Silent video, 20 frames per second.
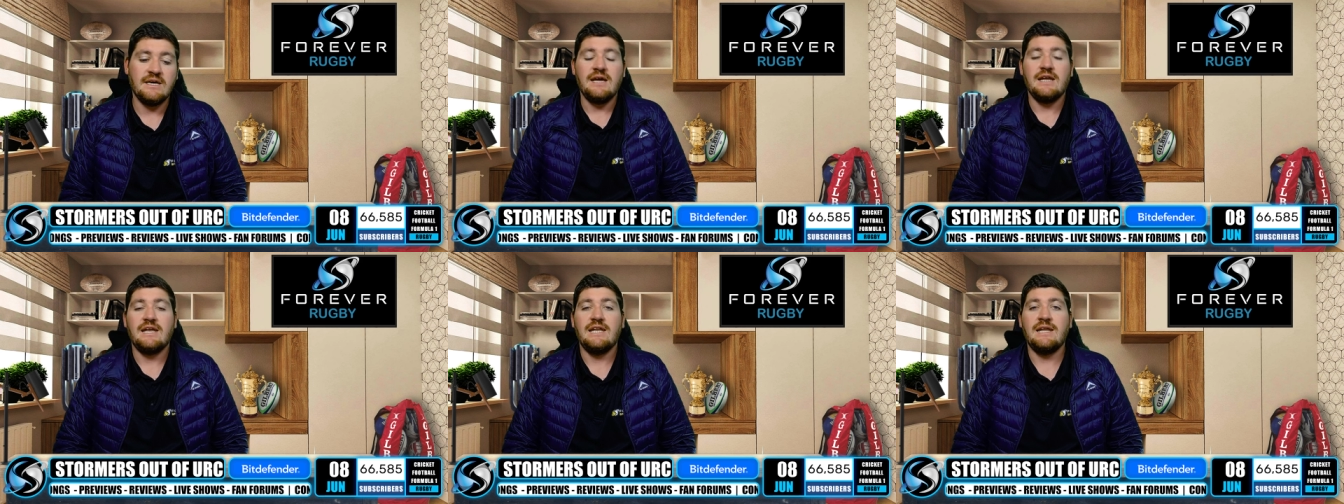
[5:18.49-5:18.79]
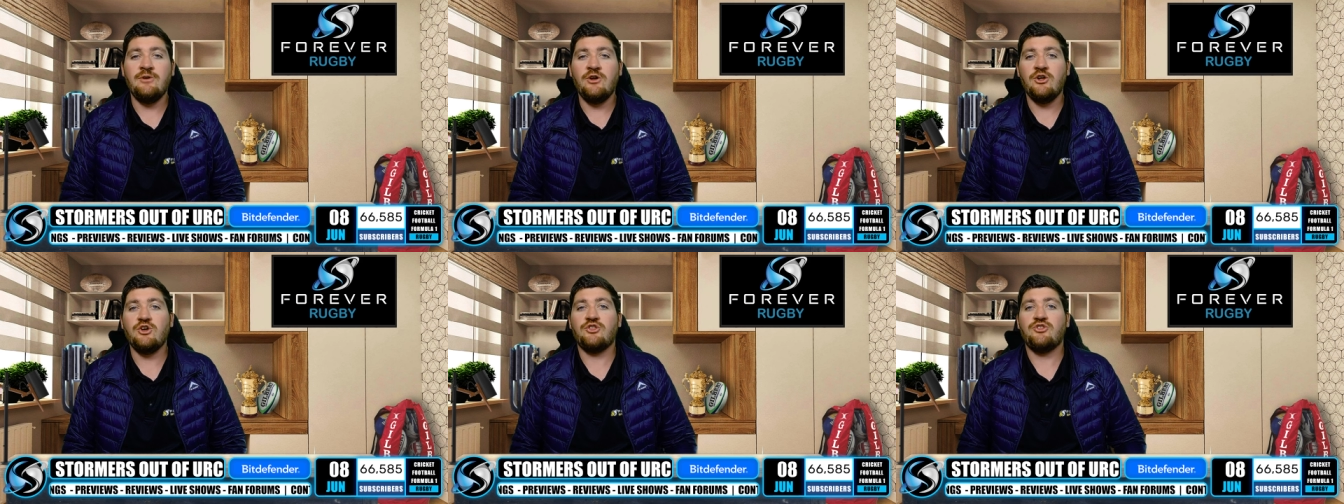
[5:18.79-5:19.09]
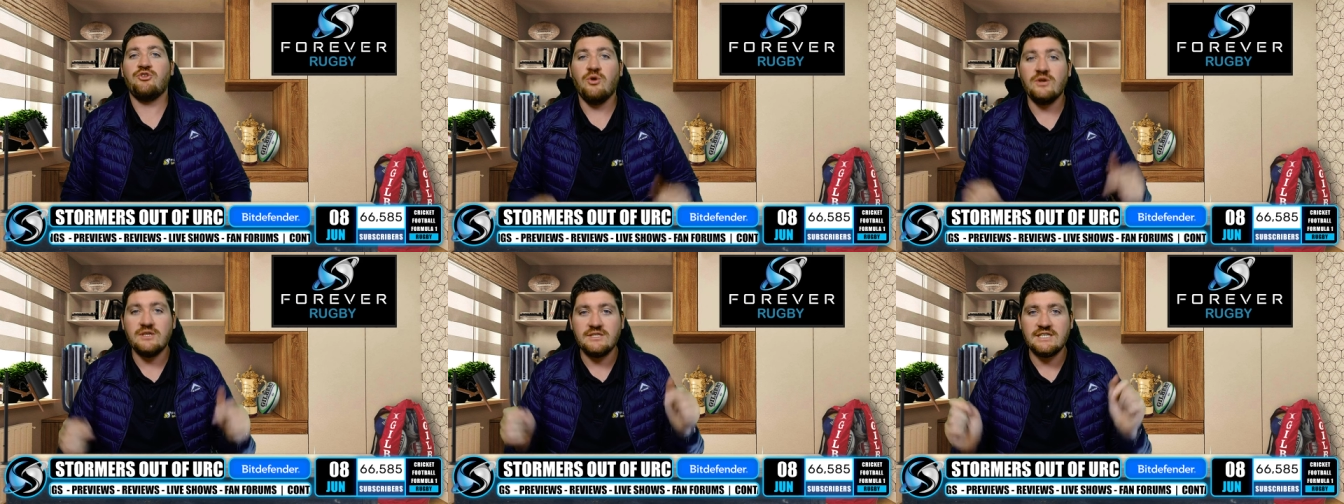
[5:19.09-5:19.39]
Let me know your
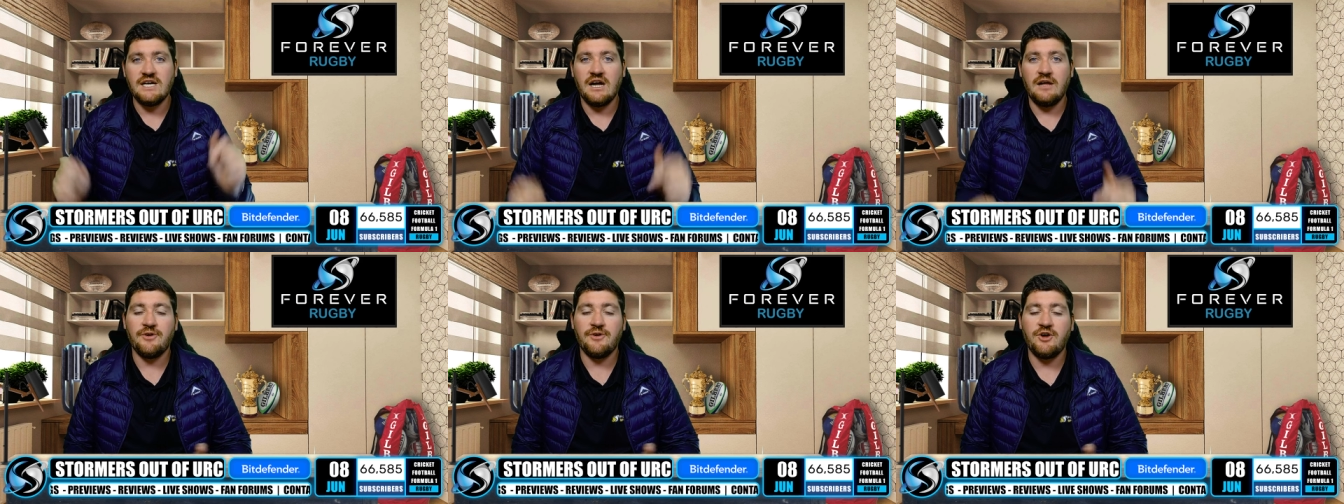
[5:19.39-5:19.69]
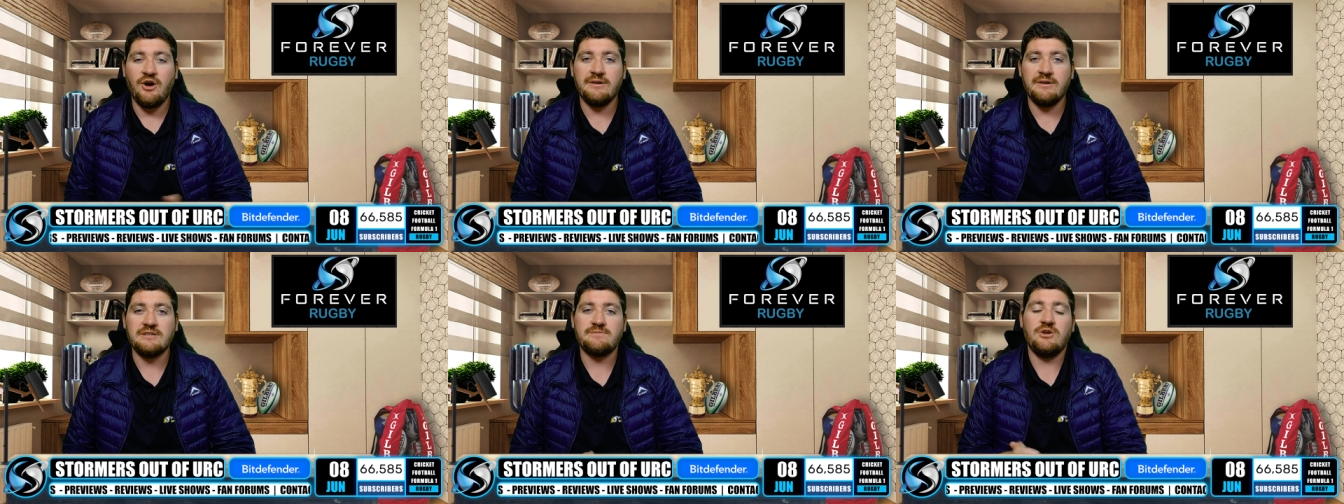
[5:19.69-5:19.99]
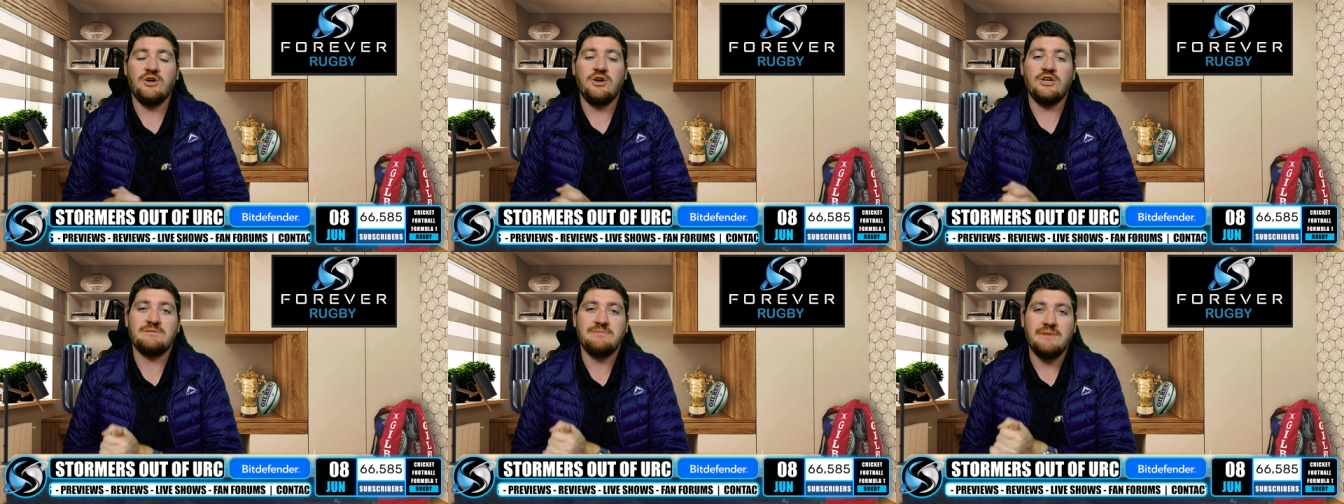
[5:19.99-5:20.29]
thoughts down in the comments
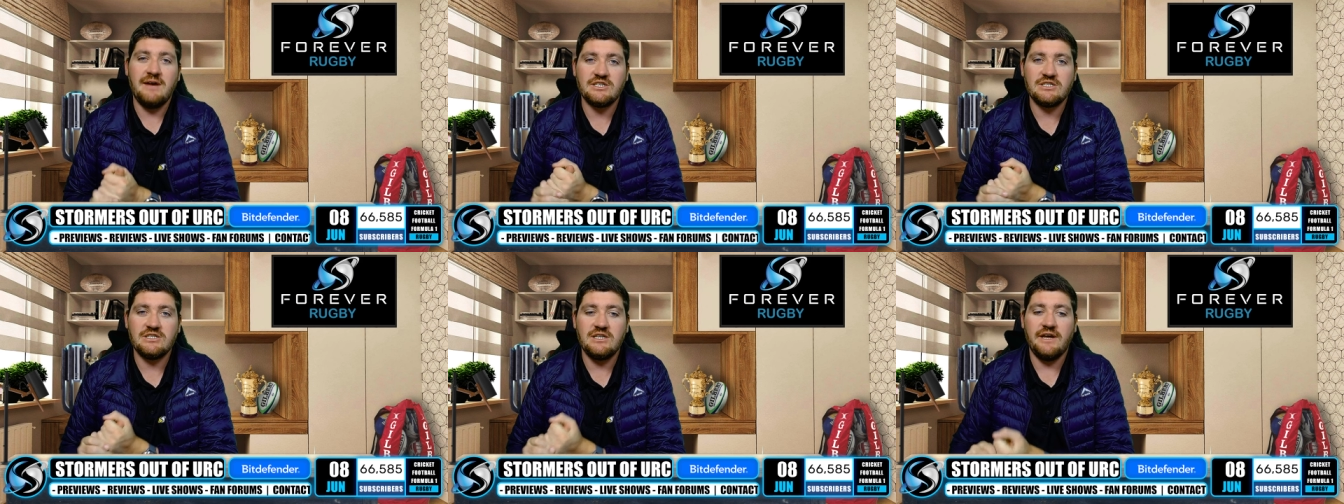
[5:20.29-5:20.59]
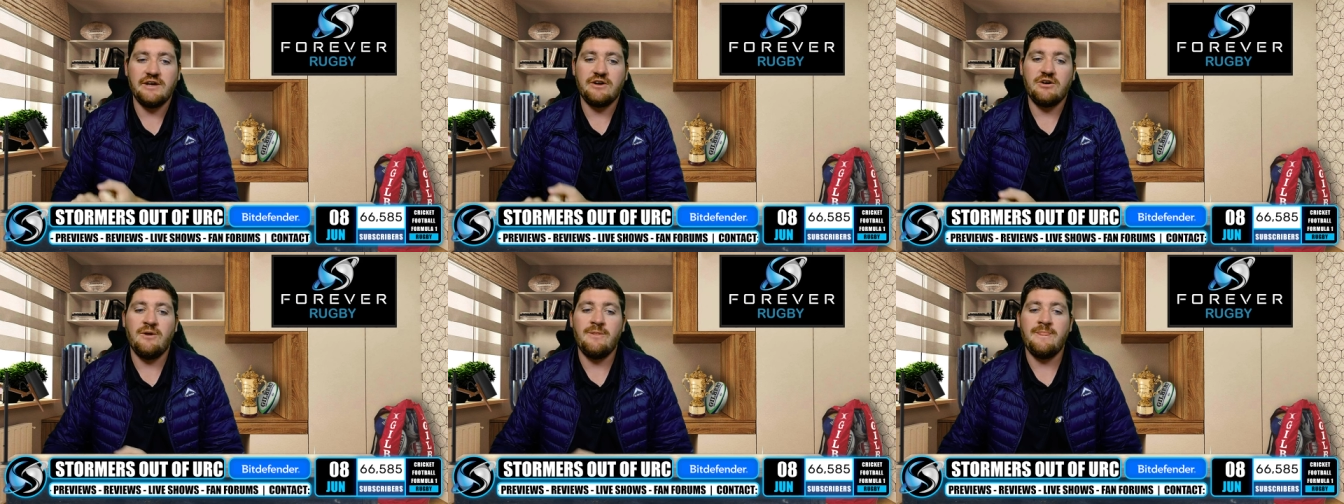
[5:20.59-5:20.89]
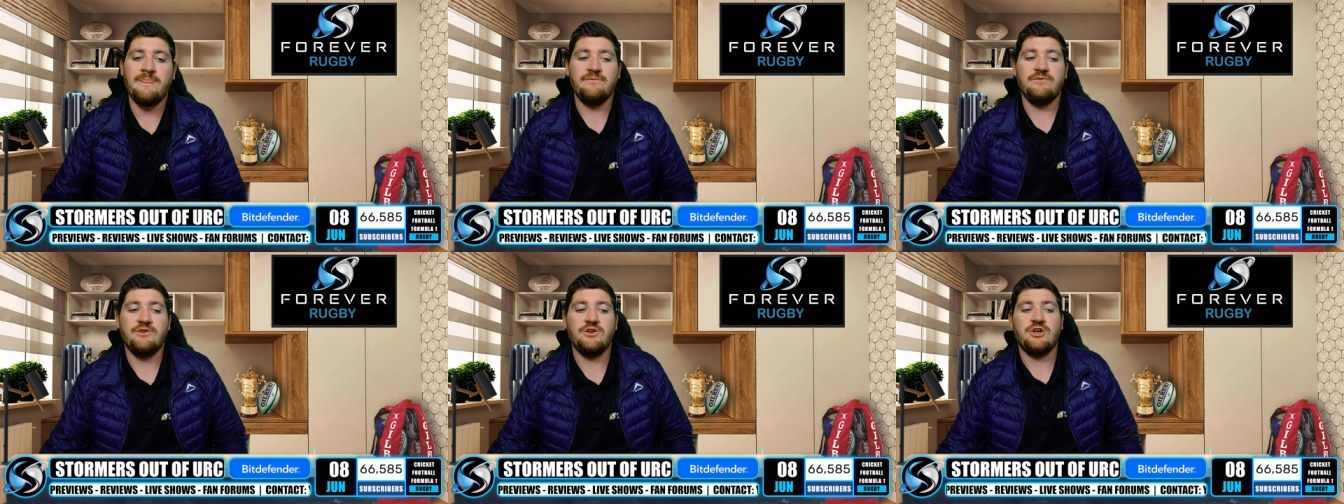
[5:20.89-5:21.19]
below. Smash like on
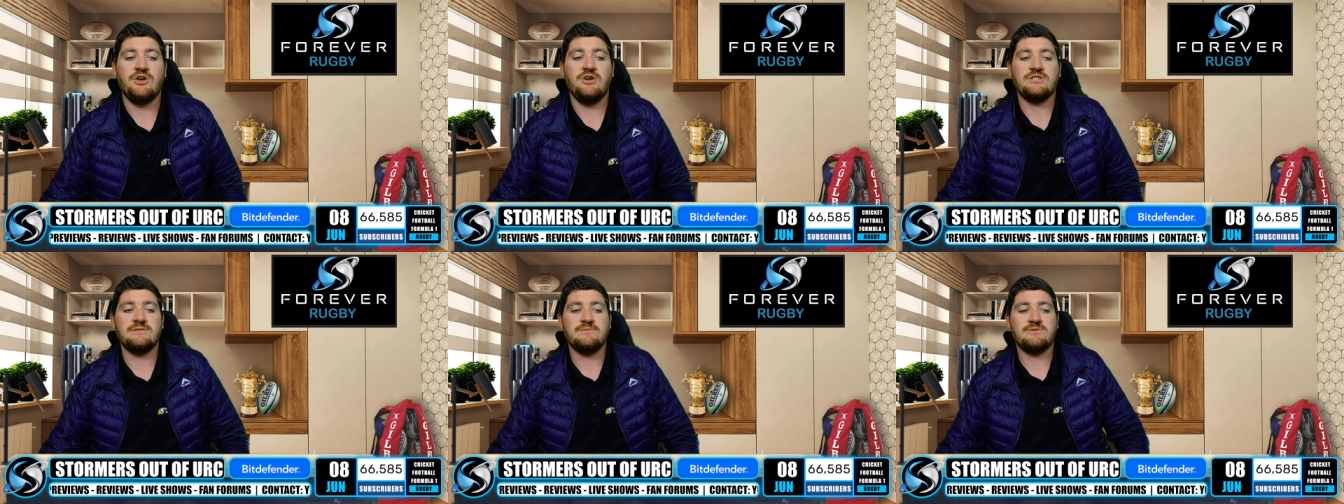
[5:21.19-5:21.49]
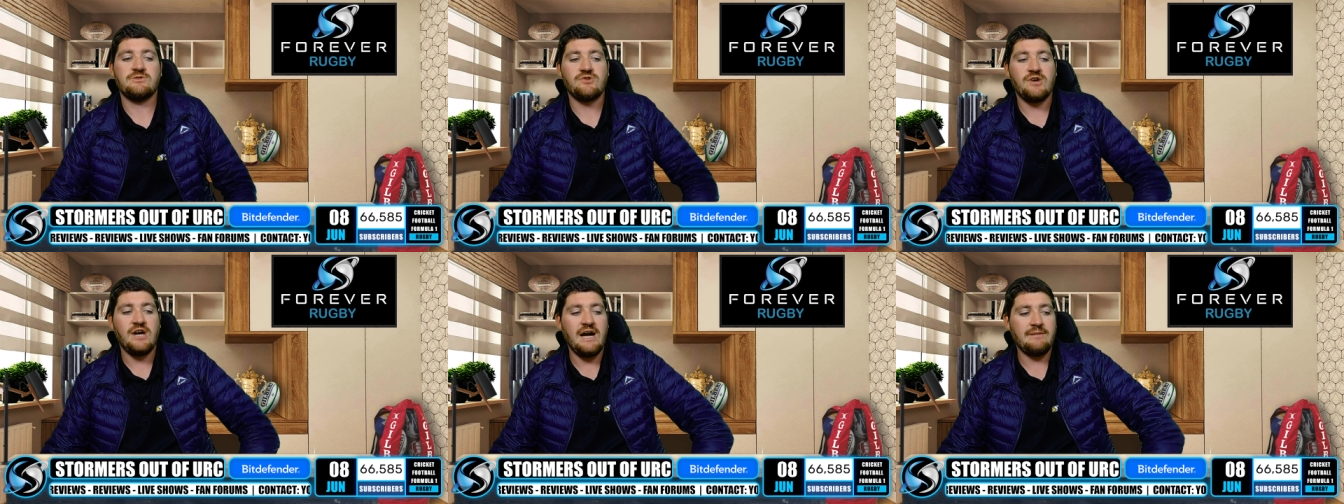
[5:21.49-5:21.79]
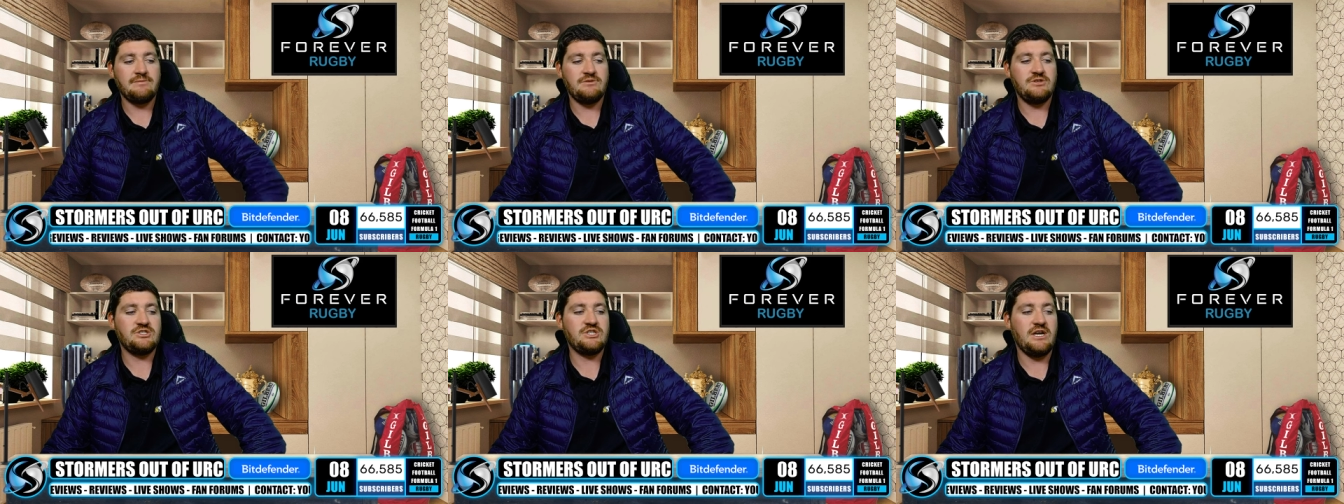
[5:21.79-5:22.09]
the video. Subscribe
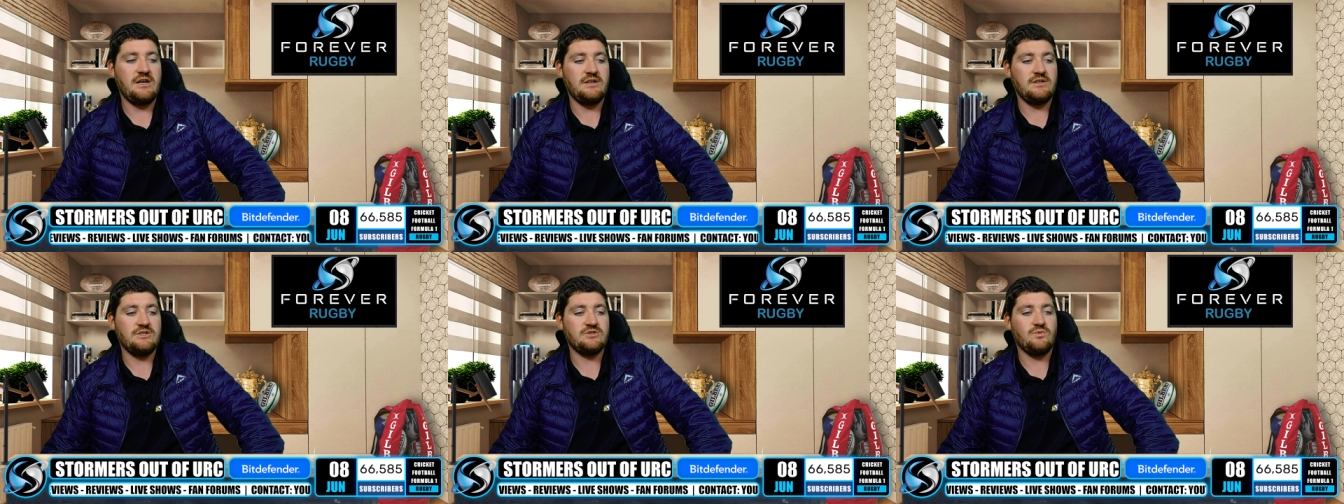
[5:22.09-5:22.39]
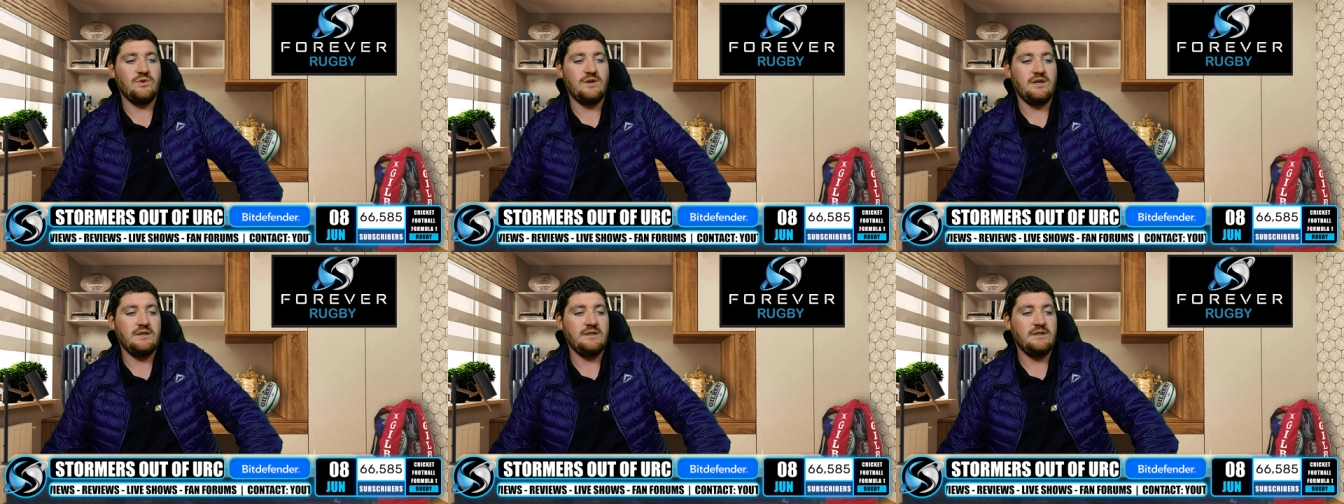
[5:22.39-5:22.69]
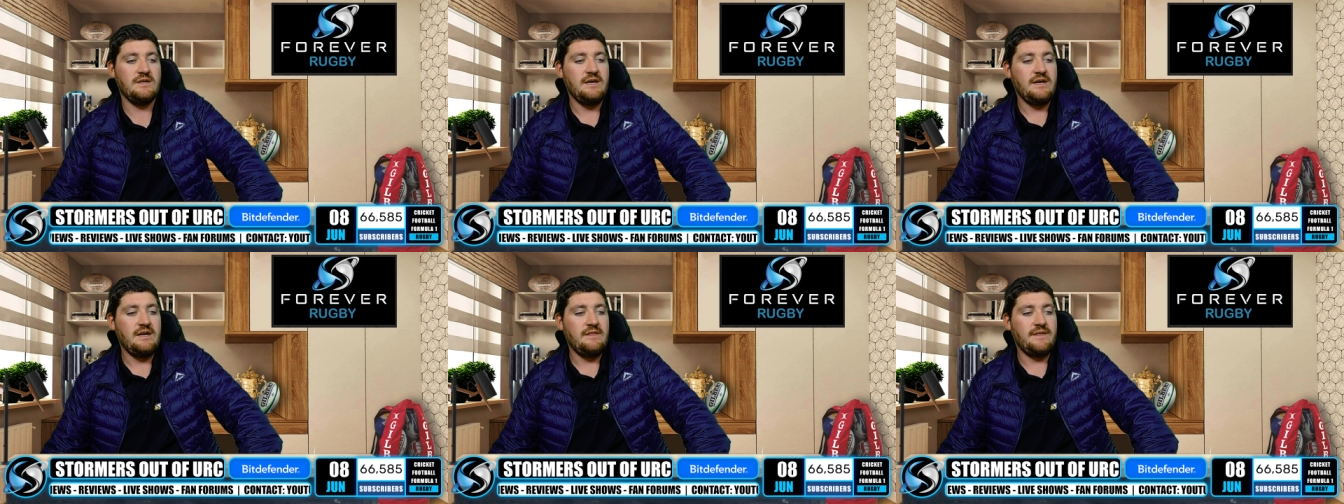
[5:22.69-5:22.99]
to the channel as well.